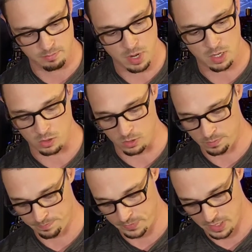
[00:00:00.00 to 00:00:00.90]
buckle
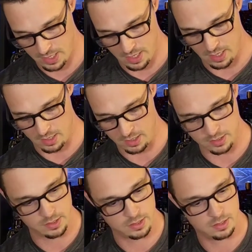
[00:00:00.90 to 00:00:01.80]
and
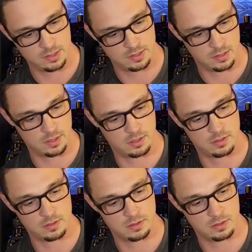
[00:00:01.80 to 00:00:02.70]
the,
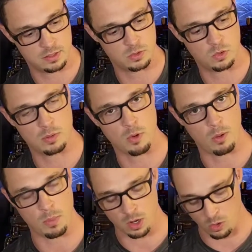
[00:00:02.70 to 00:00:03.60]
store in the mall
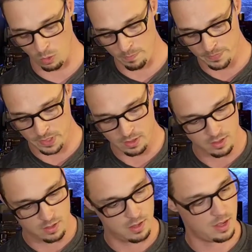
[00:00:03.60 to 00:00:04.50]
buckle.
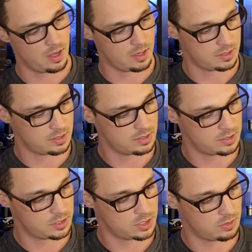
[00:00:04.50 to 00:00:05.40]
And
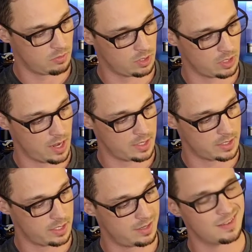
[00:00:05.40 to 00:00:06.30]
she really liked
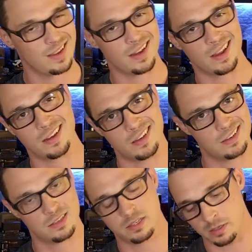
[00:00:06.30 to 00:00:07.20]
it. And I,
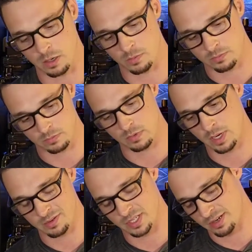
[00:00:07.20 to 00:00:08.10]
you know,
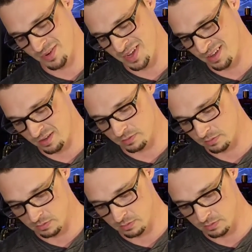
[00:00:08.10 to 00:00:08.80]
I was like, well,